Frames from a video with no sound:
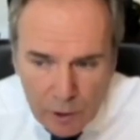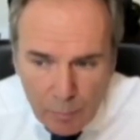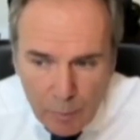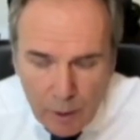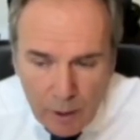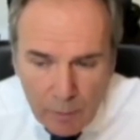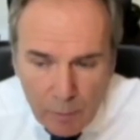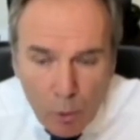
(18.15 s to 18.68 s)
to
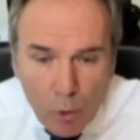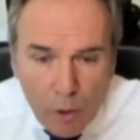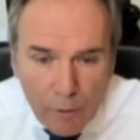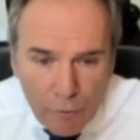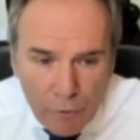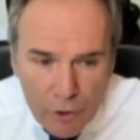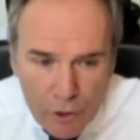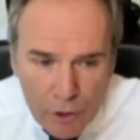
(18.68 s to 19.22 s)
be more
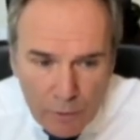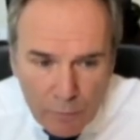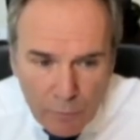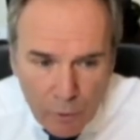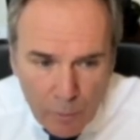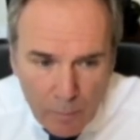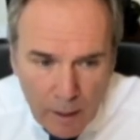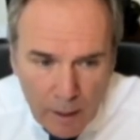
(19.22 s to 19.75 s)
efficient
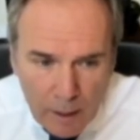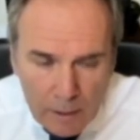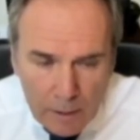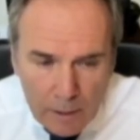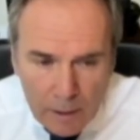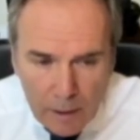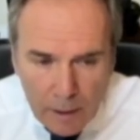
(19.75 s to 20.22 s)
from a